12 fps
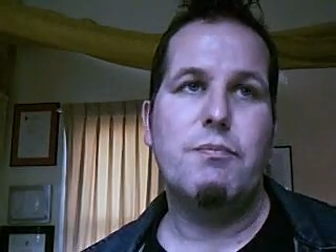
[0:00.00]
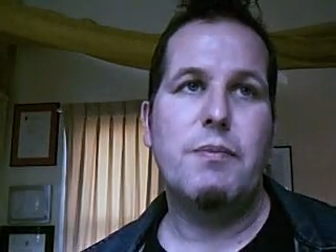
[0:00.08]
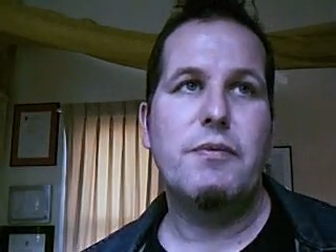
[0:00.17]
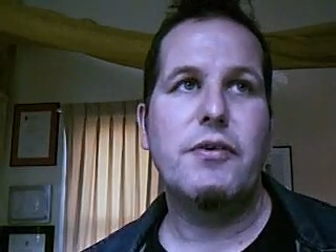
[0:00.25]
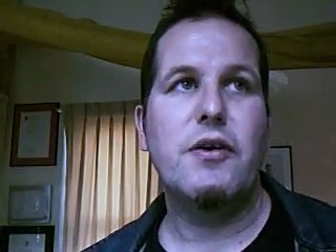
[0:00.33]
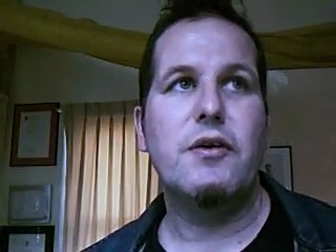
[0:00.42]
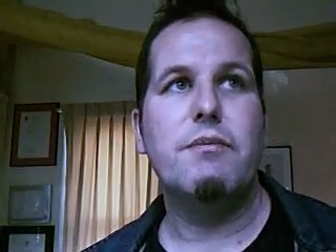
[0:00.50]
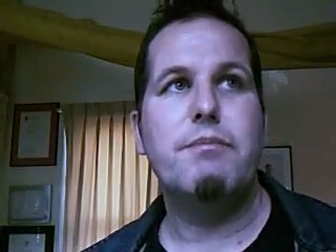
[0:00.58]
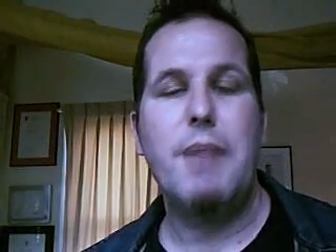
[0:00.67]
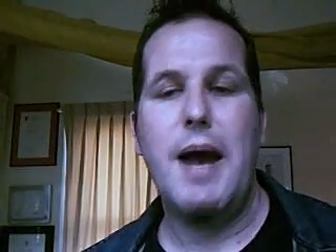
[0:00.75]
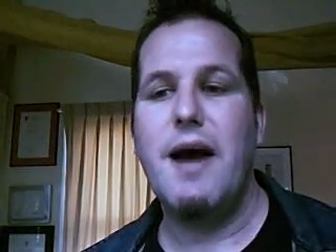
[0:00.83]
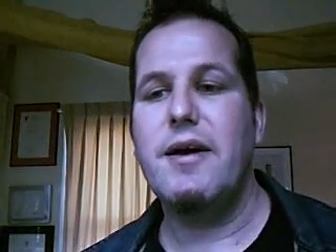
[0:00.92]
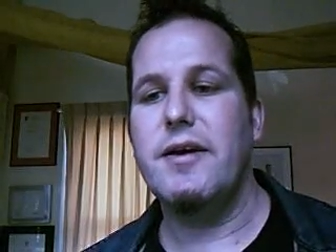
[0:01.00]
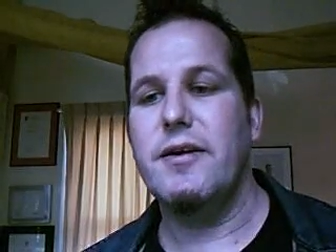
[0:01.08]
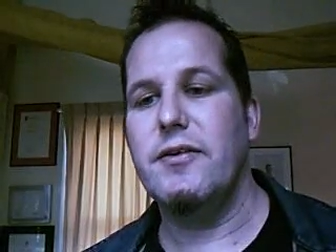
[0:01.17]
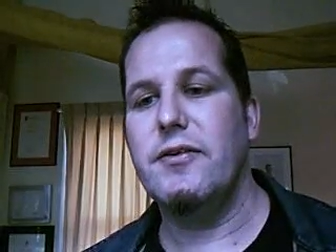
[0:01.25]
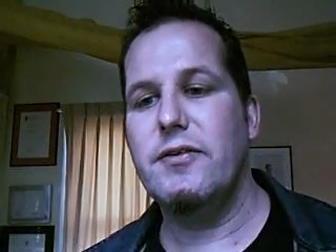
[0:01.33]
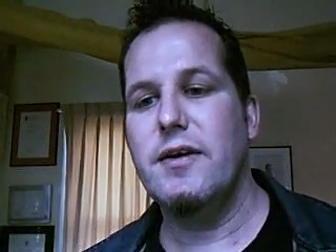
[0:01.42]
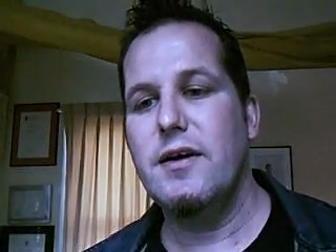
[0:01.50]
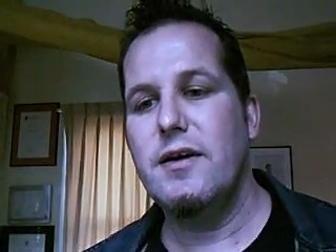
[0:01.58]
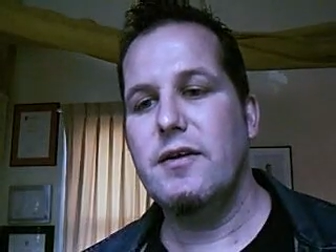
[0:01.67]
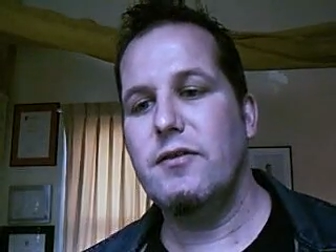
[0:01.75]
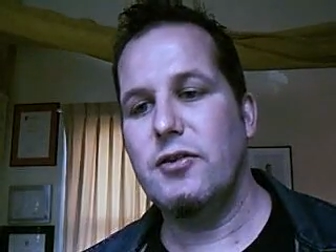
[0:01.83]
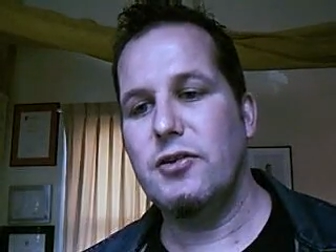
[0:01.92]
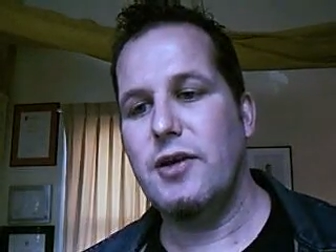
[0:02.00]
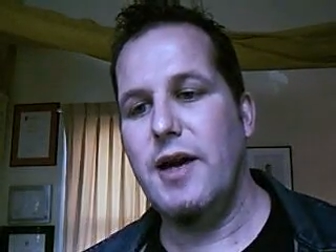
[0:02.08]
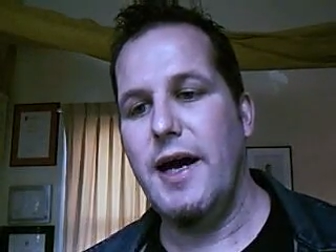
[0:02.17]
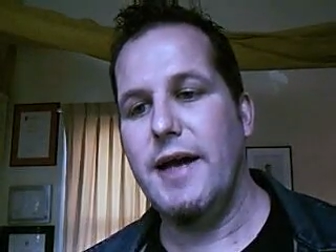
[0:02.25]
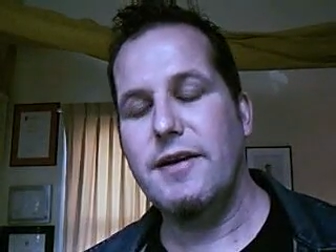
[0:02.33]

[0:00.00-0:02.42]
certain barriers to trade.